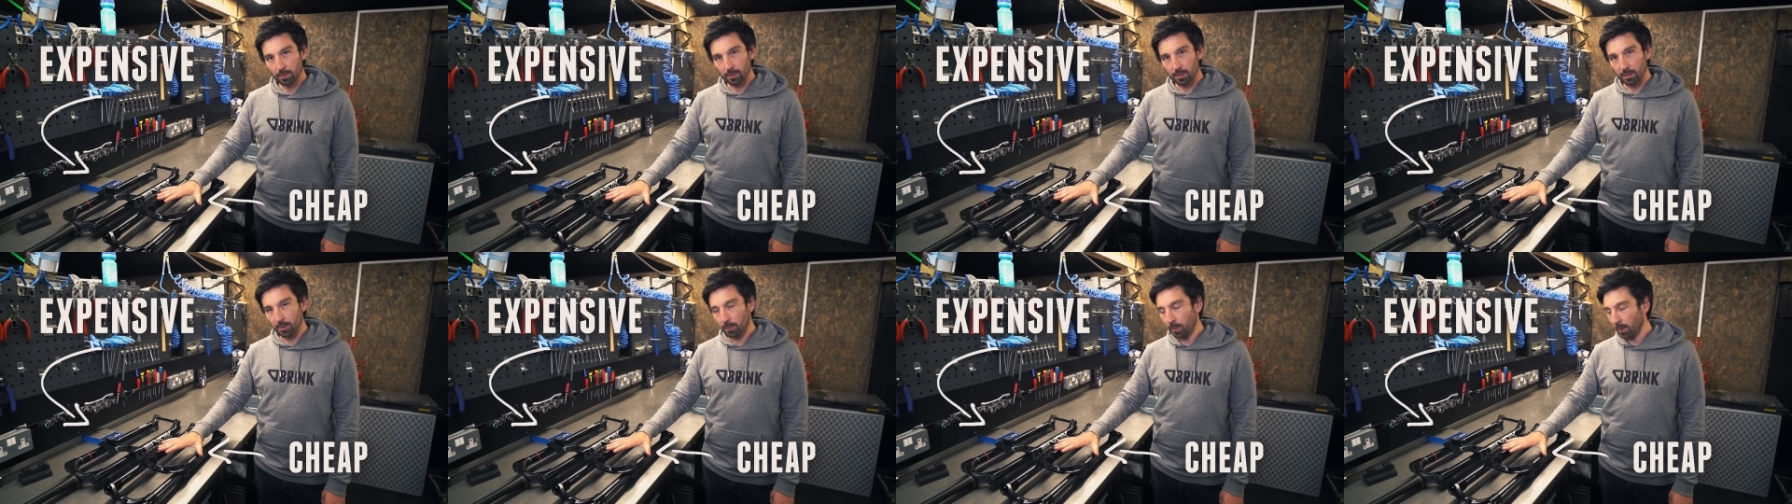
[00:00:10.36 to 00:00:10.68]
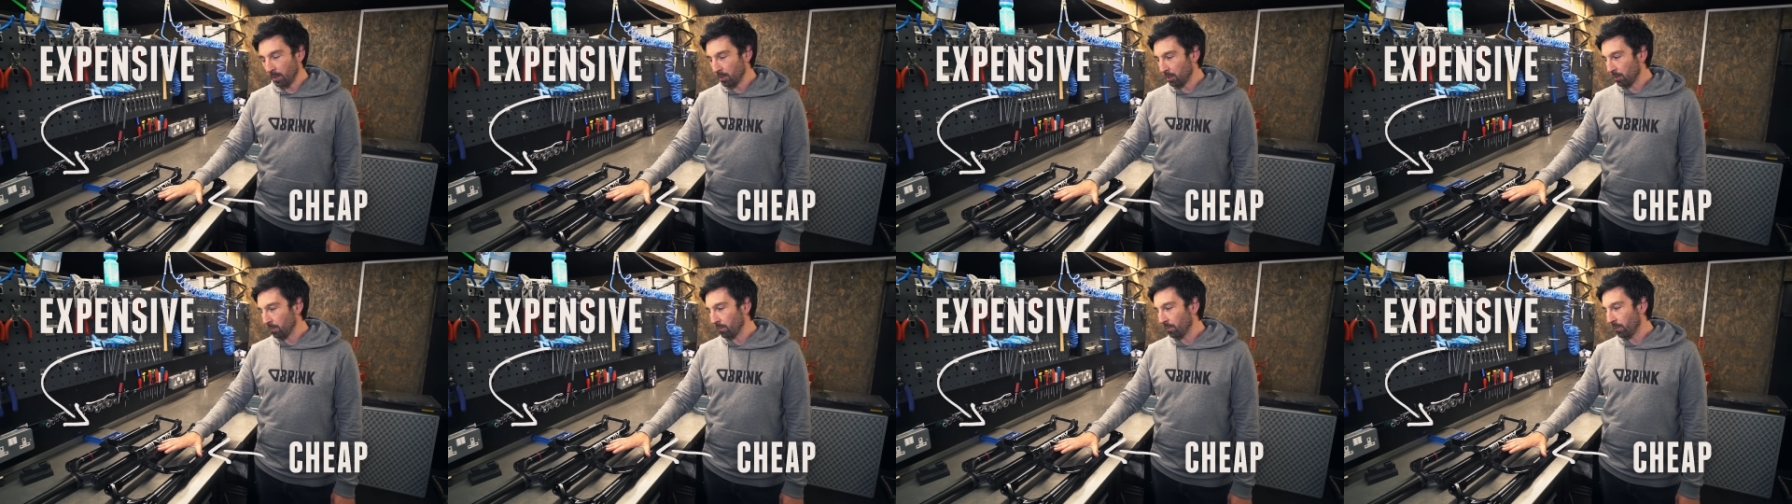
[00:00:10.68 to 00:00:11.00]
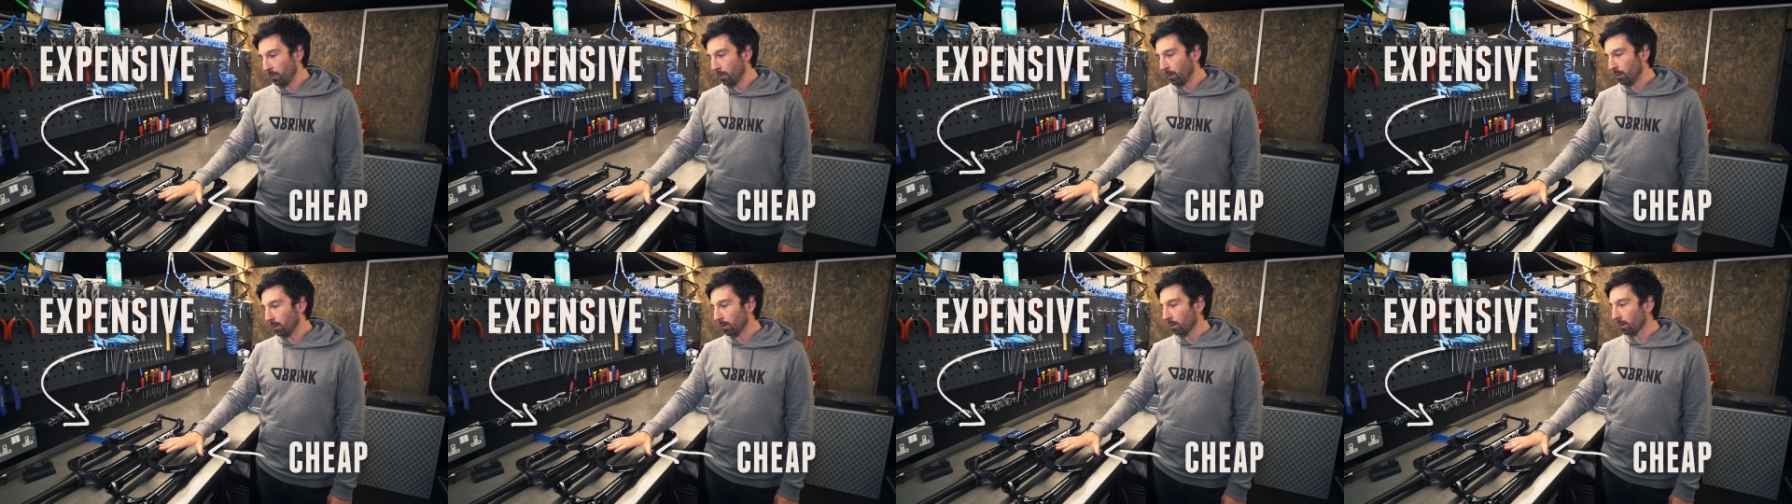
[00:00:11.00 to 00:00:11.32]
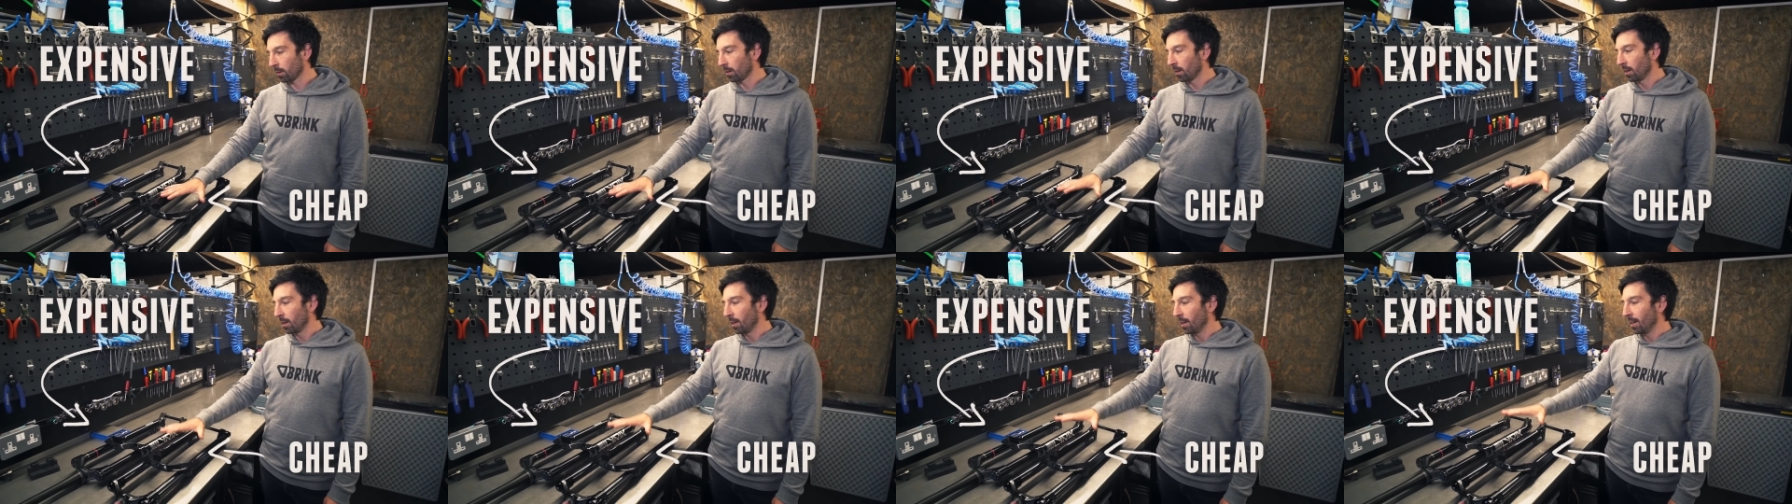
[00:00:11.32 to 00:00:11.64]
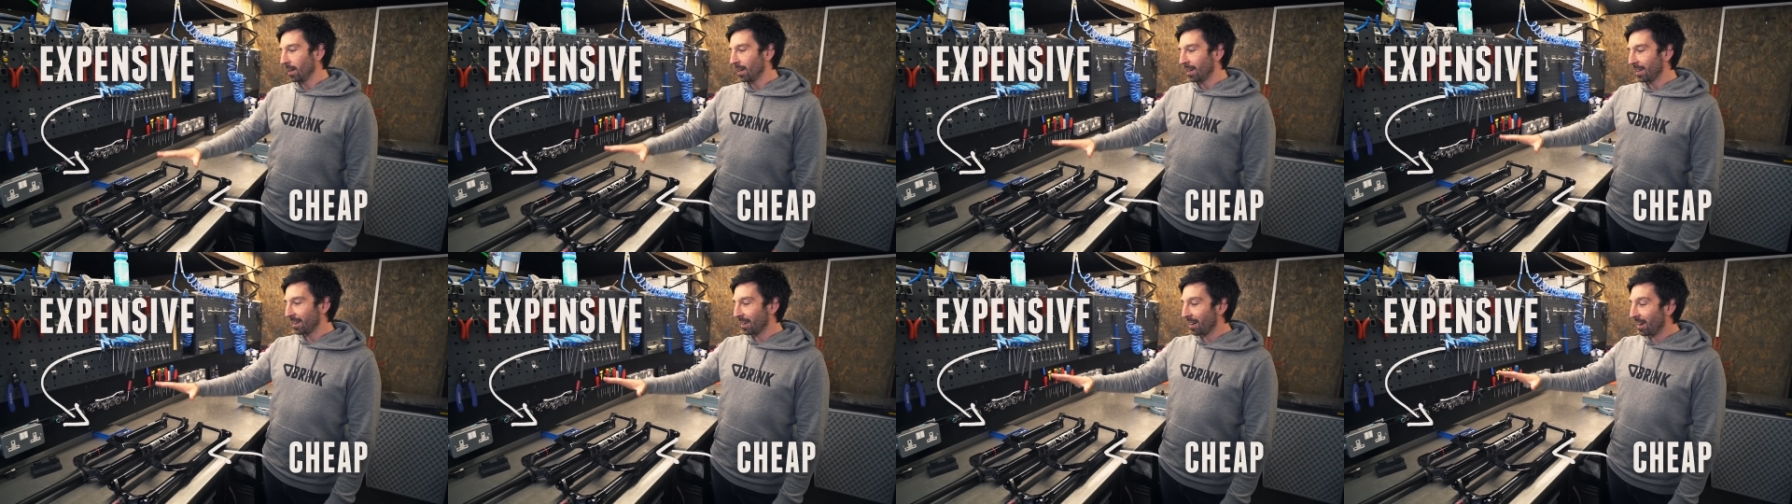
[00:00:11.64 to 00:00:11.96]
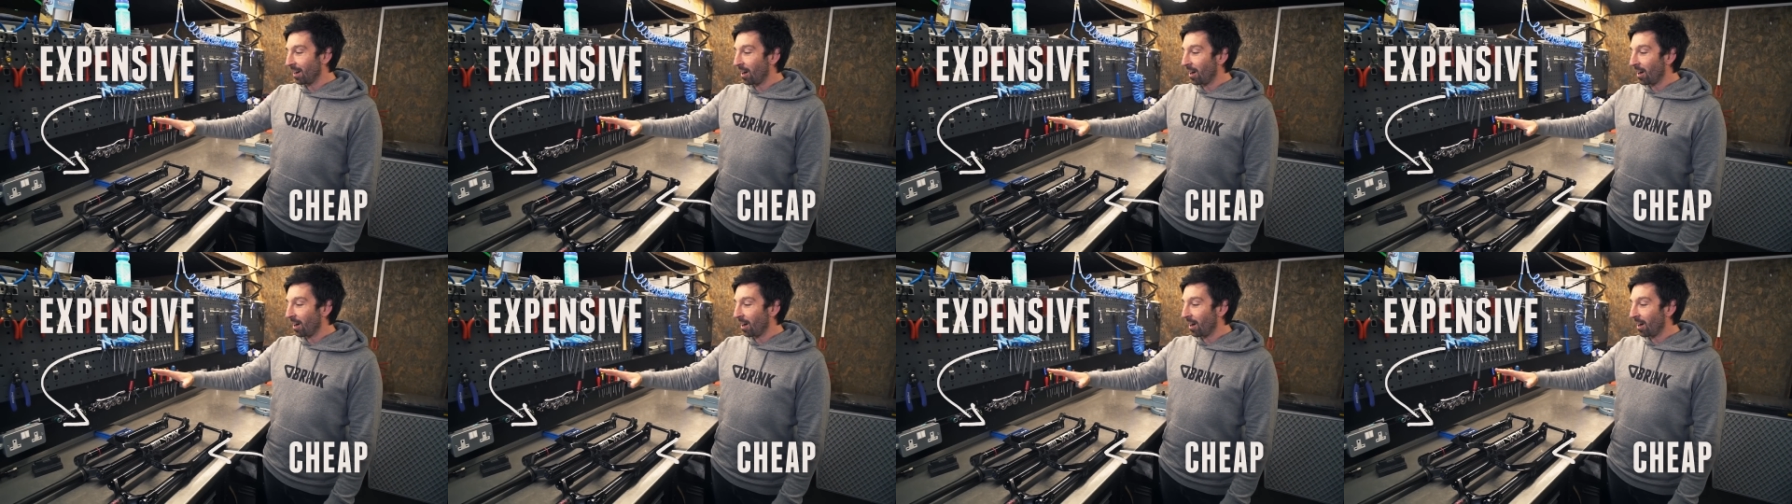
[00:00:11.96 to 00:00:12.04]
suspension fork and a